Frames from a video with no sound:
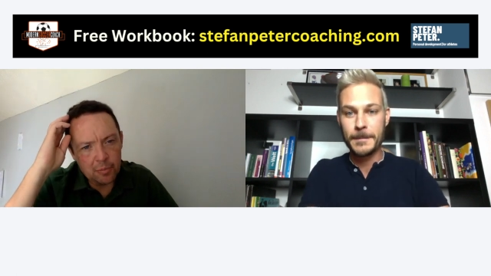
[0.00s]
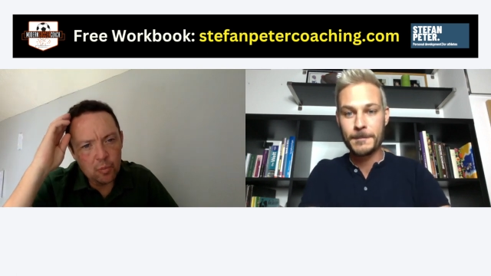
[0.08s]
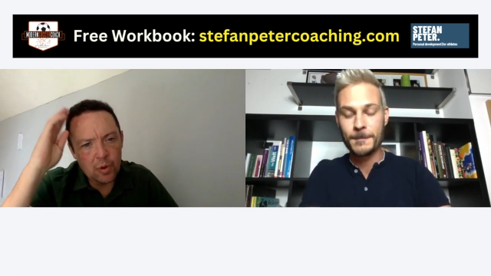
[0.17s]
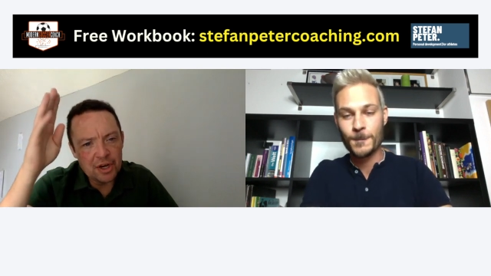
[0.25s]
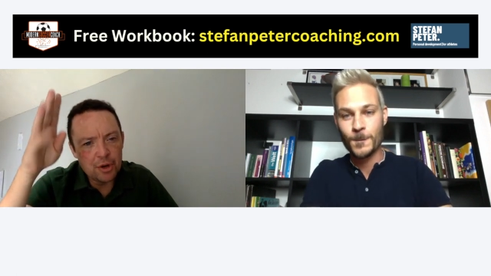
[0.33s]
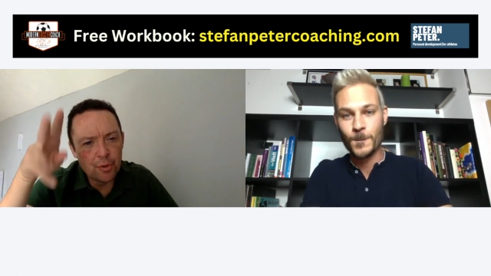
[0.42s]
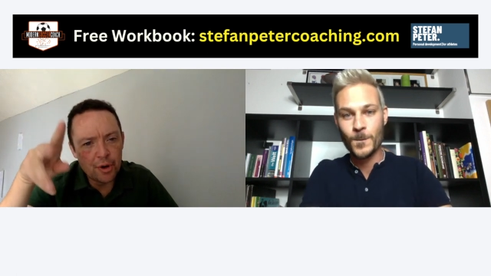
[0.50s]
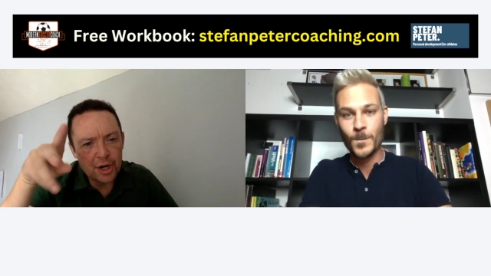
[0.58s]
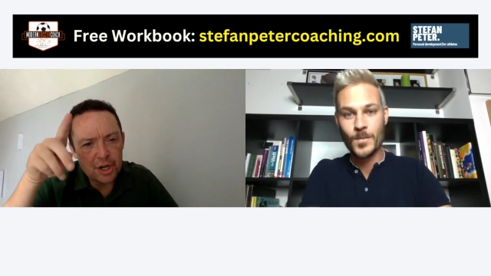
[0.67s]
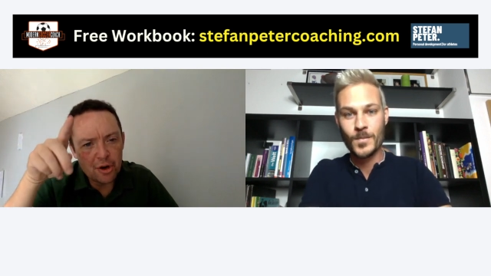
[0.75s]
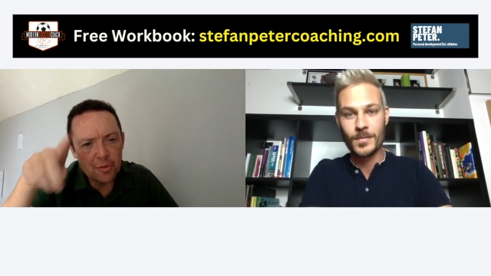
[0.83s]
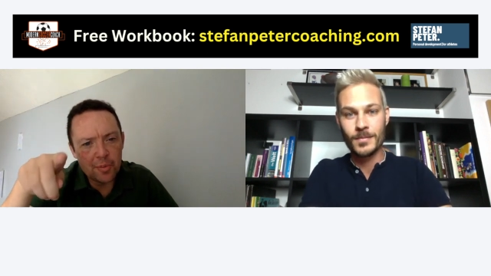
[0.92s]
Speaker 1: when you were a
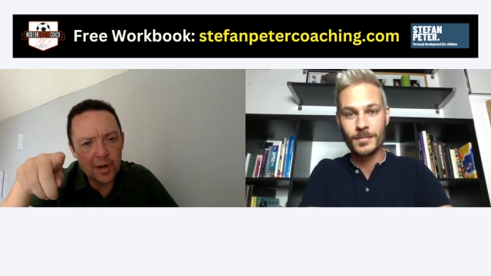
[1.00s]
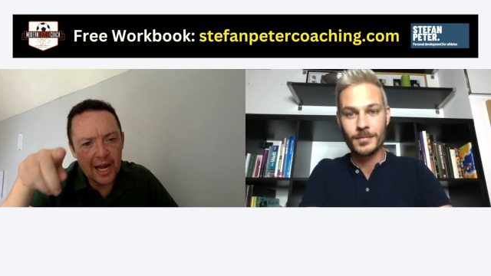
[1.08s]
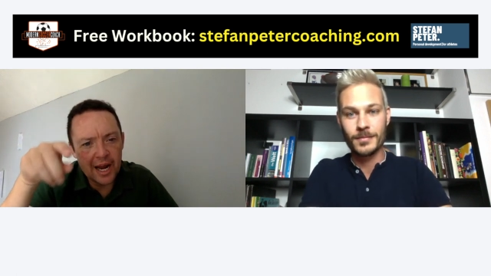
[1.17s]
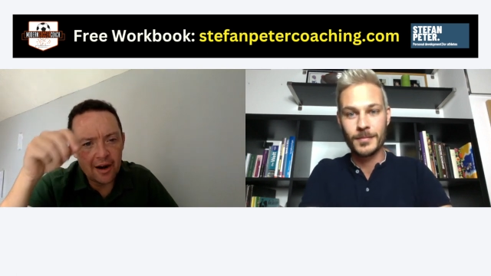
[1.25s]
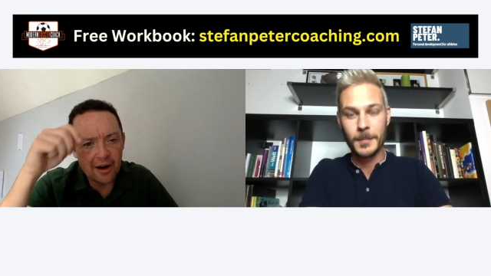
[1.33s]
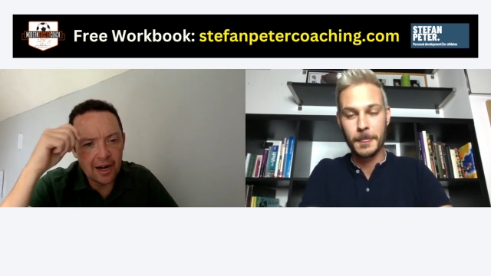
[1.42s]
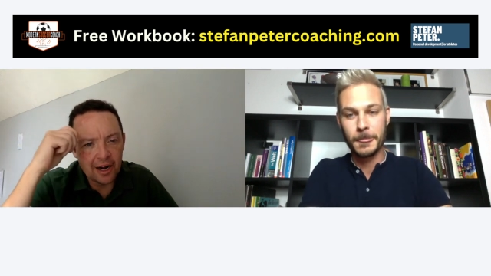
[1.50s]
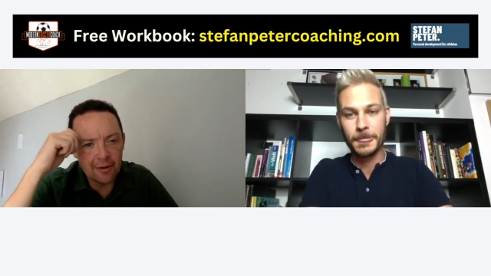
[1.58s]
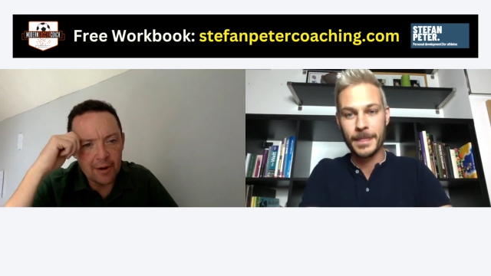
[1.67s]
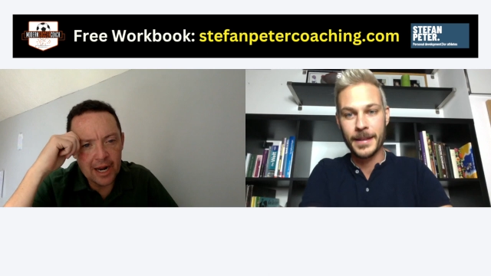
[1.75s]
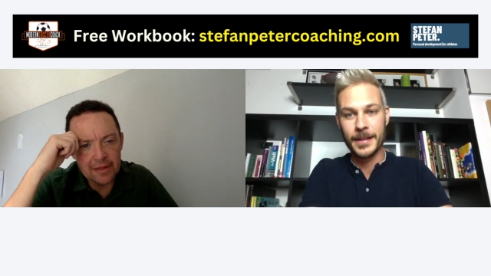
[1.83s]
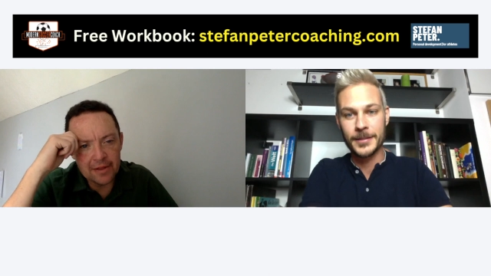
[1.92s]
young player, I
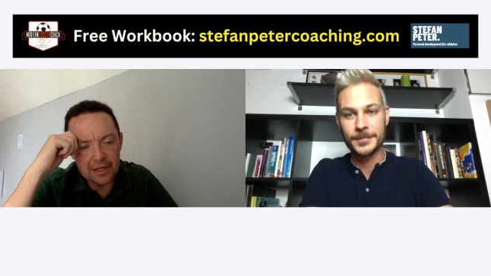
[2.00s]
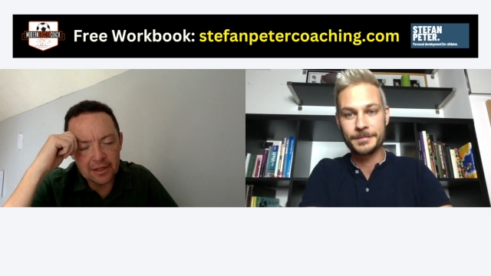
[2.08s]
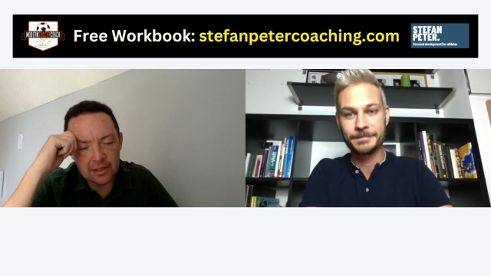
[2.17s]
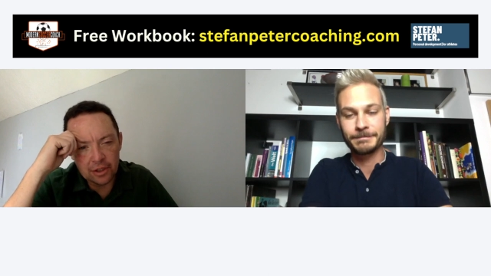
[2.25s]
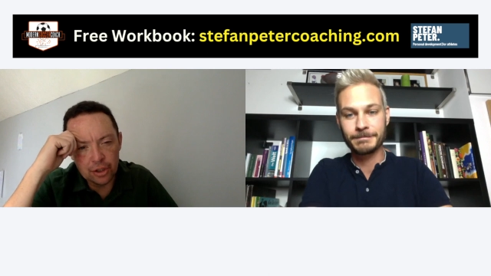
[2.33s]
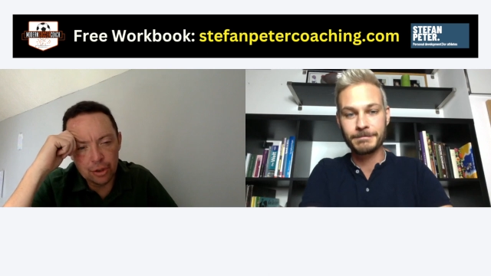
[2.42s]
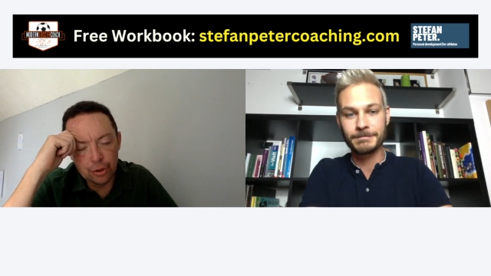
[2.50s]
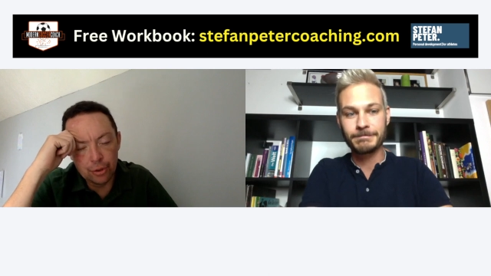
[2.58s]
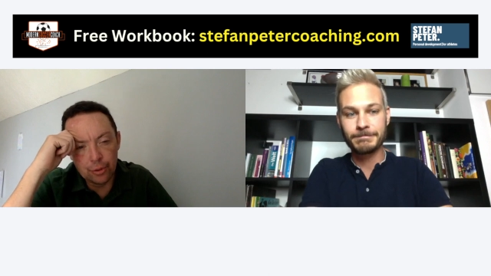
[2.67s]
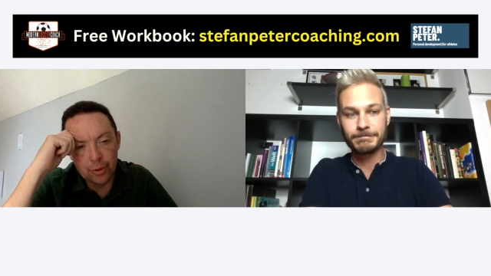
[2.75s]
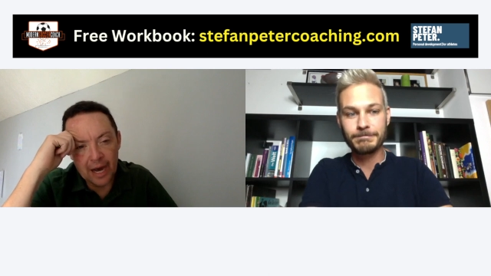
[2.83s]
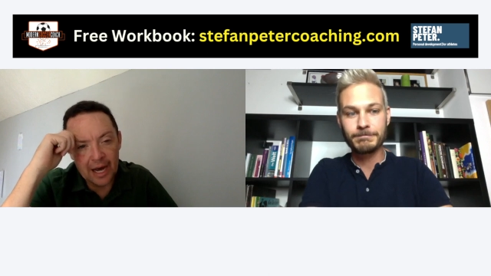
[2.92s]
read that
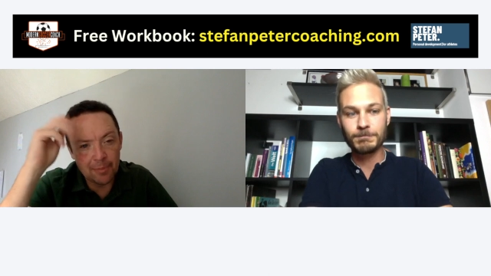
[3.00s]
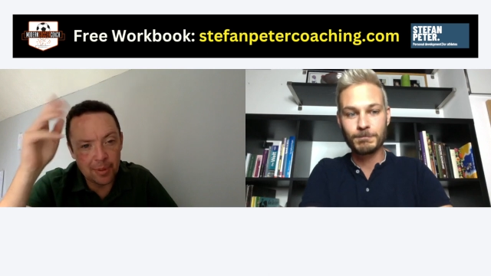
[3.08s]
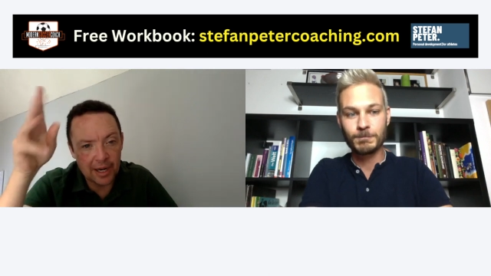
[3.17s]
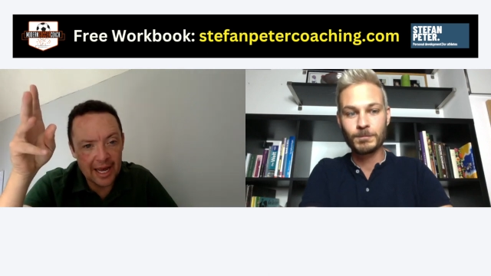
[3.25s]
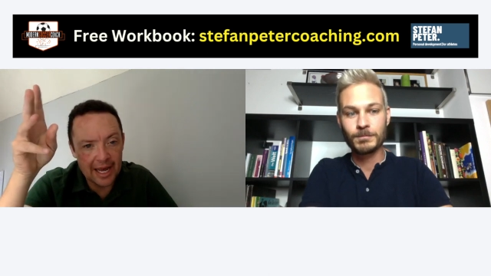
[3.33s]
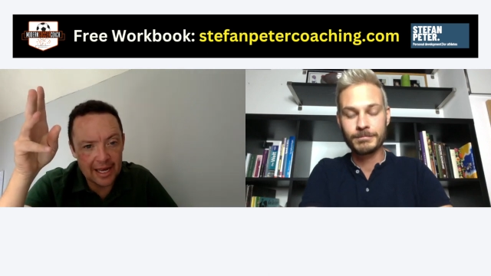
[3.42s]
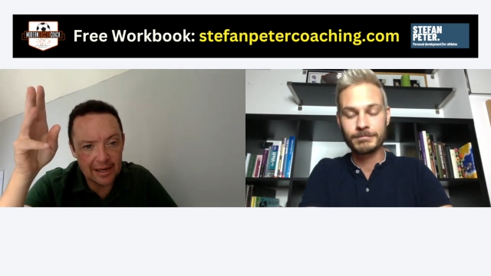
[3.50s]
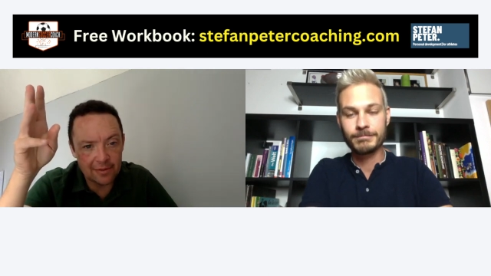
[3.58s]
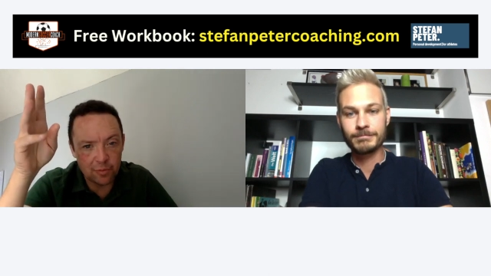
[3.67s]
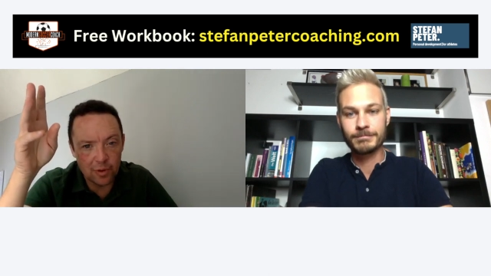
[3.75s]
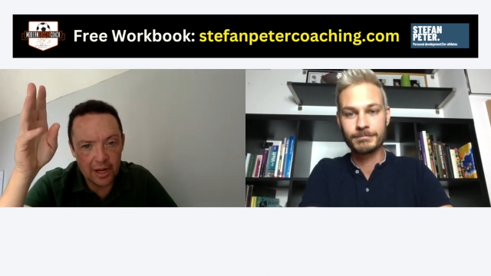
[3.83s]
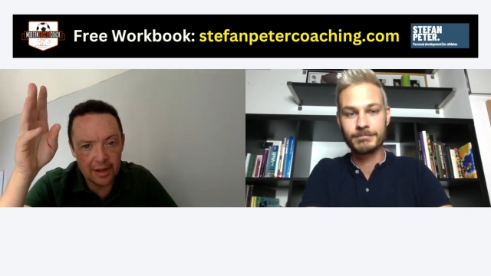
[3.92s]
you had played
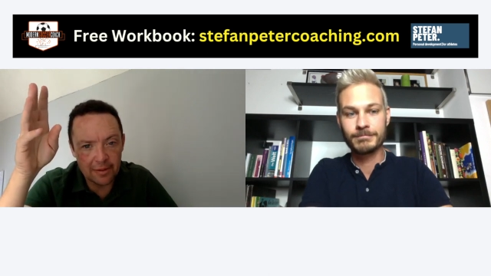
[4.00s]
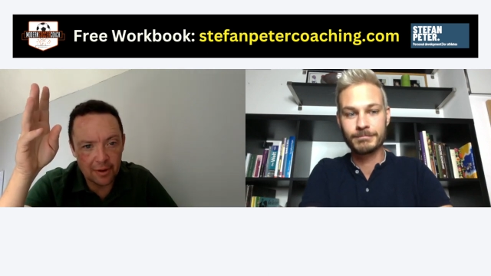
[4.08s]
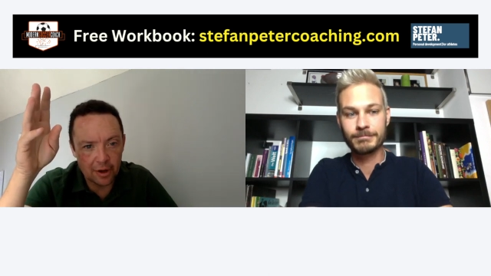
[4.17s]
with,